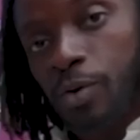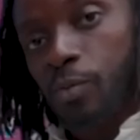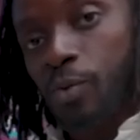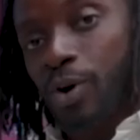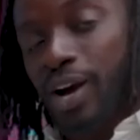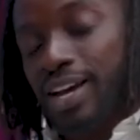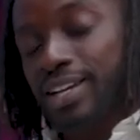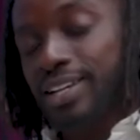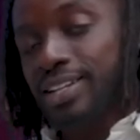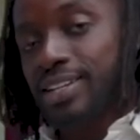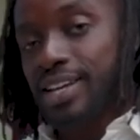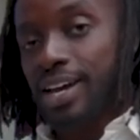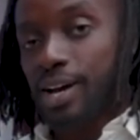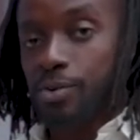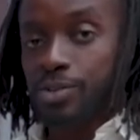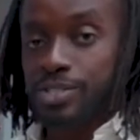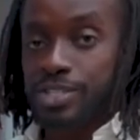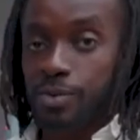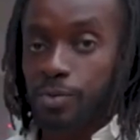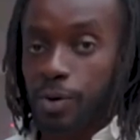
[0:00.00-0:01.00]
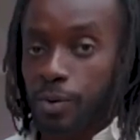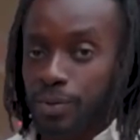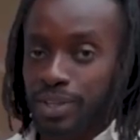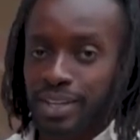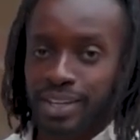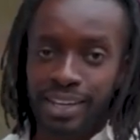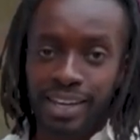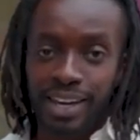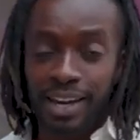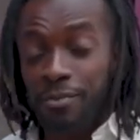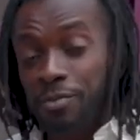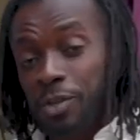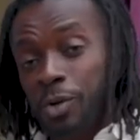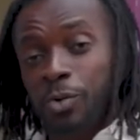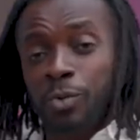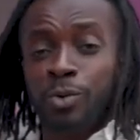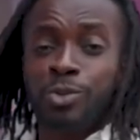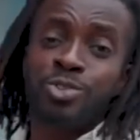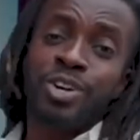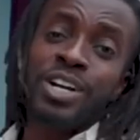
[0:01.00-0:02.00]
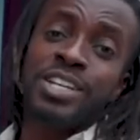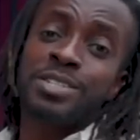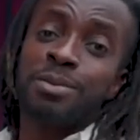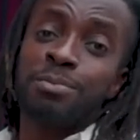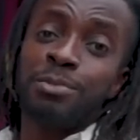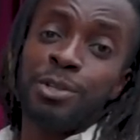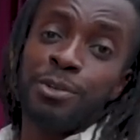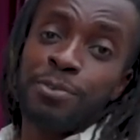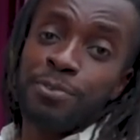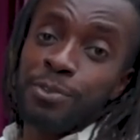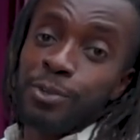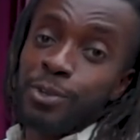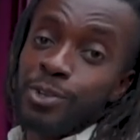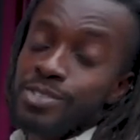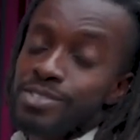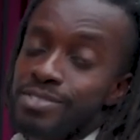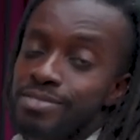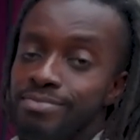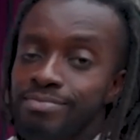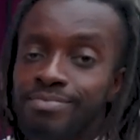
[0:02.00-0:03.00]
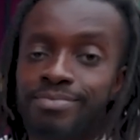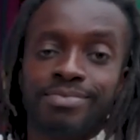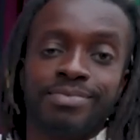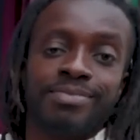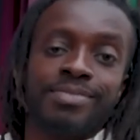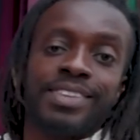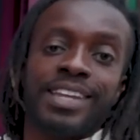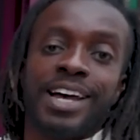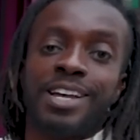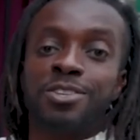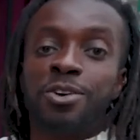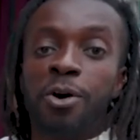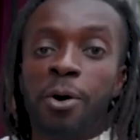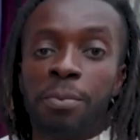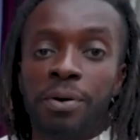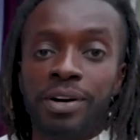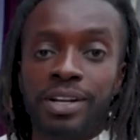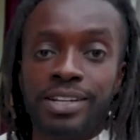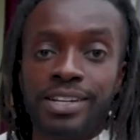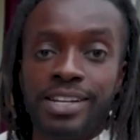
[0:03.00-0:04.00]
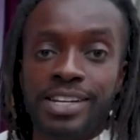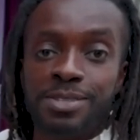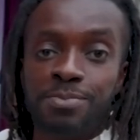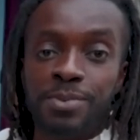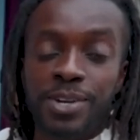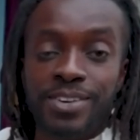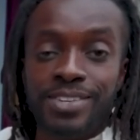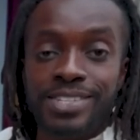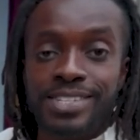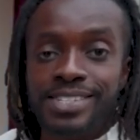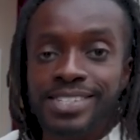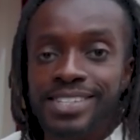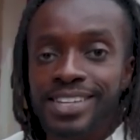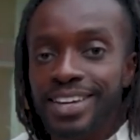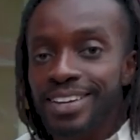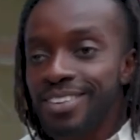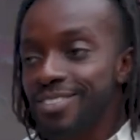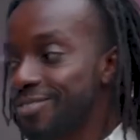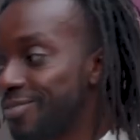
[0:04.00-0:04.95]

we're heading there, we'll see what we can get. We'll try some new foods. That's the whole point of the experience, isn't it?